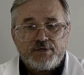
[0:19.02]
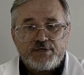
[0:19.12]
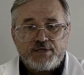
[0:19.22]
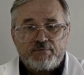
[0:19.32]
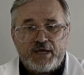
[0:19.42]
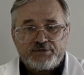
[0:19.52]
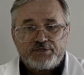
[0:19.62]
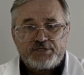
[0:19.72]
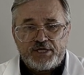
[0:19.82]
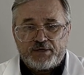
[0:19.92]
the
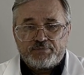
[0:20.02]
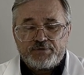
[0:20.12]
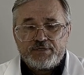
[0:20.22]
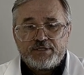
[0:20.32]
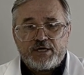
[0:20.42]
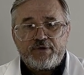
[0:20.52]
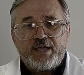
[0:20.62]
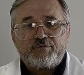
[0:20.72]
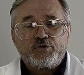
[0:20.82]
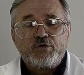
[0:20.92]
melt temp. Now we
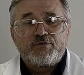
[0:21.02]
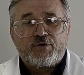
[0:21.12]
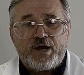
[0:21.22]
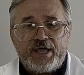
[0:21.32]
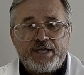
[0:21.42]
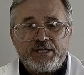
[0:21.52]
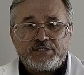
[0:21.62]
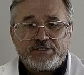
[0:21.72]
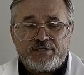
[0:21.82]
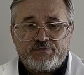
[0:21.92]
have two
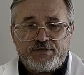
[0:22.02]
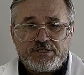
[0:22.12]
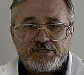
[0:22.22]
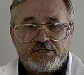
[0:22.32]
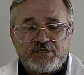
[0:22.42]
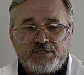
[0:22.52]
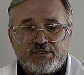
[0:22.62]
varieties of this